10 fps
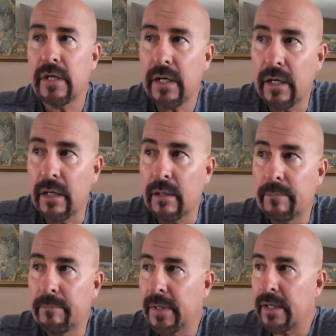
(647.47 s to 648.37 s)

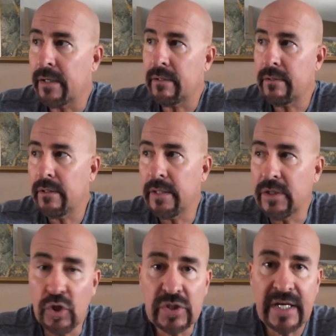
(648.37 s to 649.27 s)
but it
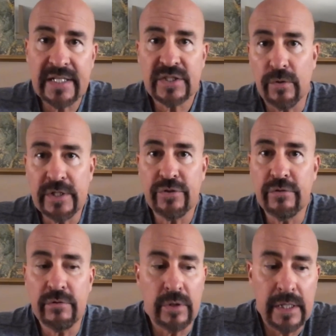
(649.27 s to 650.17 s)
looks like it's going
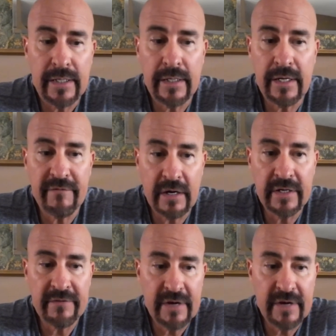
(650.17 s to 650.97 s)
to a very,